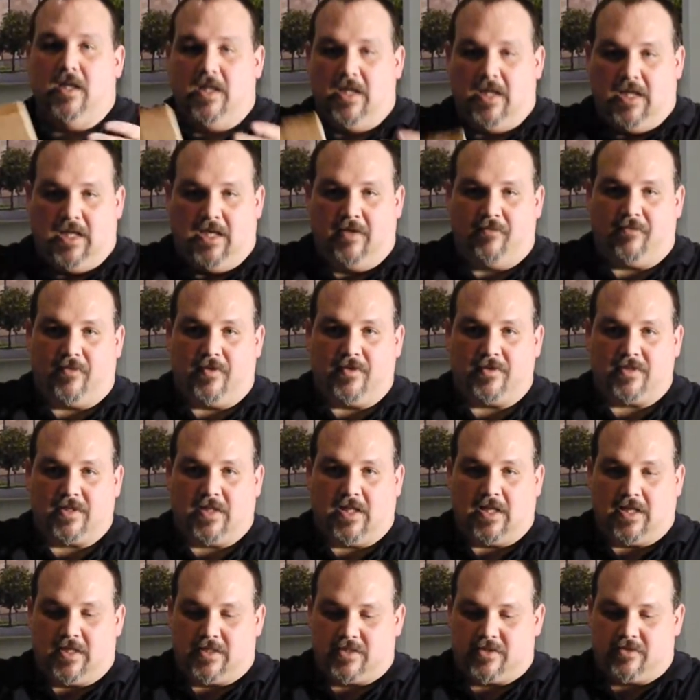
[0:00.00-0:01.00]
if there's a
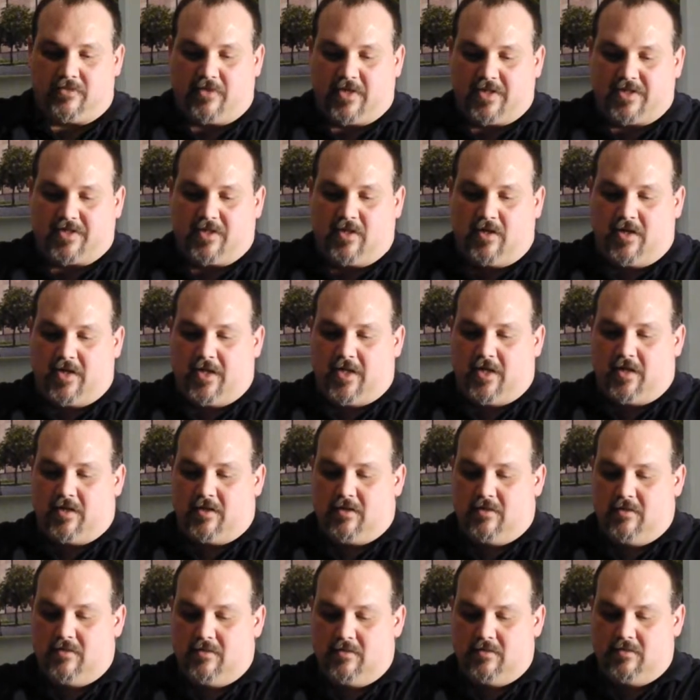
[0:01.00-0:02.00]
lot of stress on it,
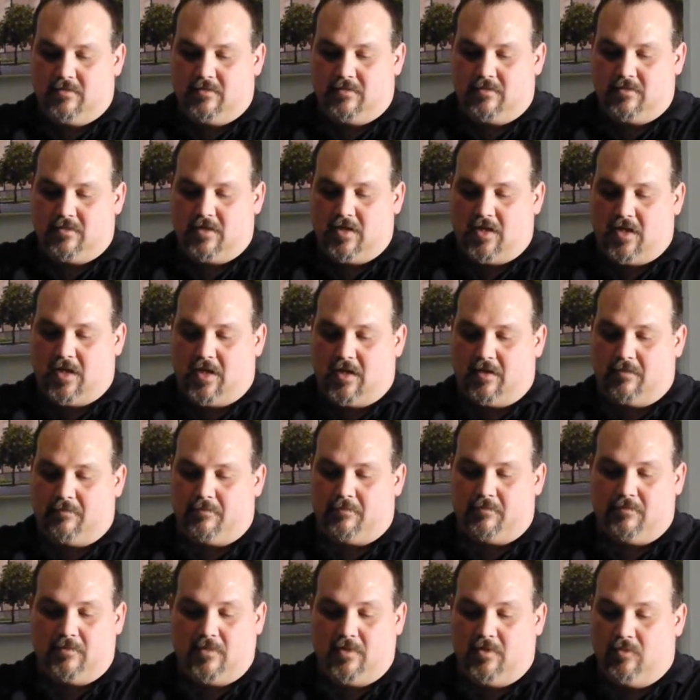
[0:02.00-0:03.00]

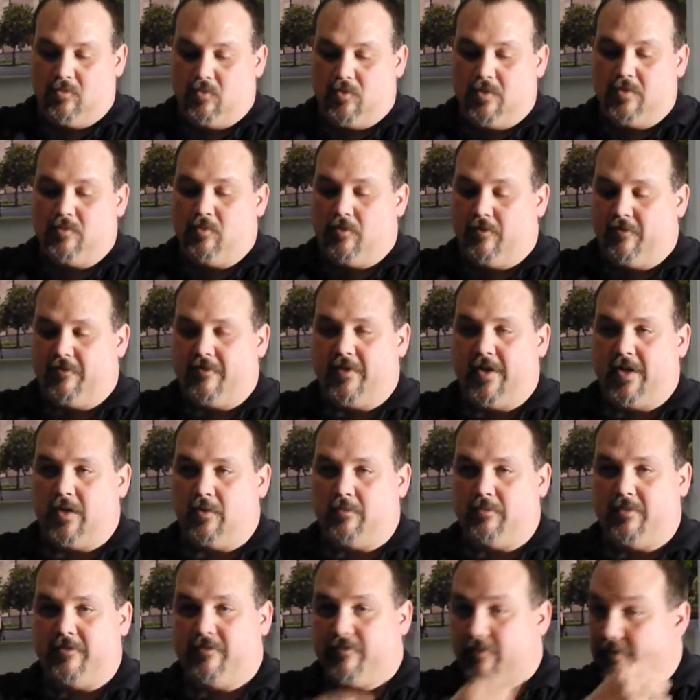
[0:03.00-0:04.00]
the wood will fail
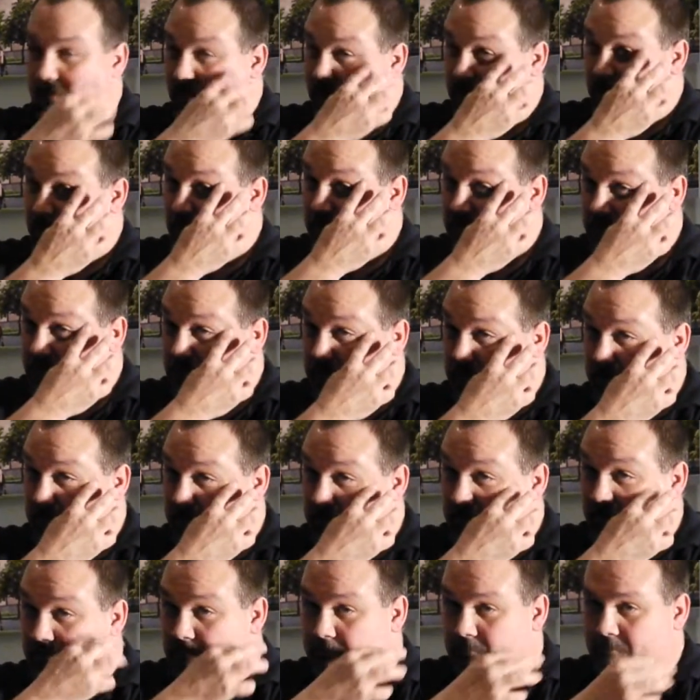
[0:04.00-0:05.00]
before the joint does.